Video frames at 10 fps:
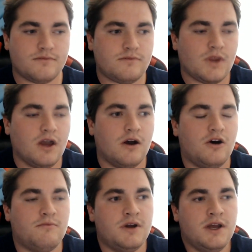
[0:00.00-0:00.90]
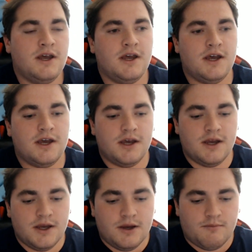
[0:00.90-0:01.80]
Um,
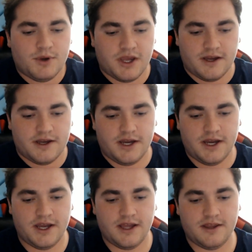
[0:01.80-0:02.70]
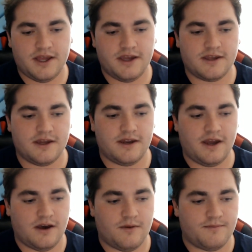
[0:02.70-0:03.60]
but yeah, like, uh,
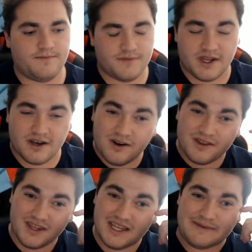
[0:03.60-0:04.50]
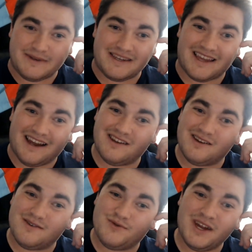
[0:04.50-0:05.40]
um, another thing that's been kind
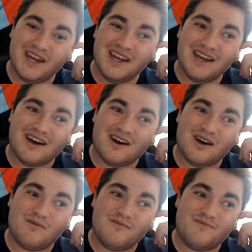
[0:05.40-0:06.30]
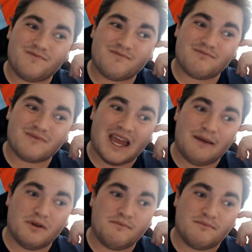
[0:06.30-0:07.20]
of, um, kind
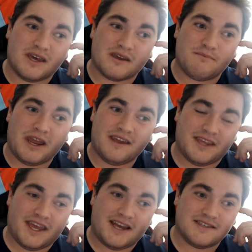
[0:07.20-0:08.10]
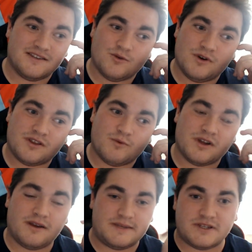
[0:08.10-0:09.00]
of been like a pain in the ass to deal with when
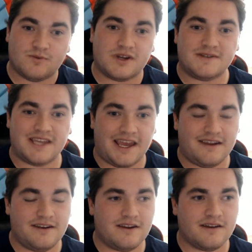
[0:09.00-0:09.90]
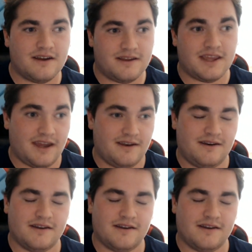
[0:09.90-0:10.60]
especially when it comes to editing uh, the editing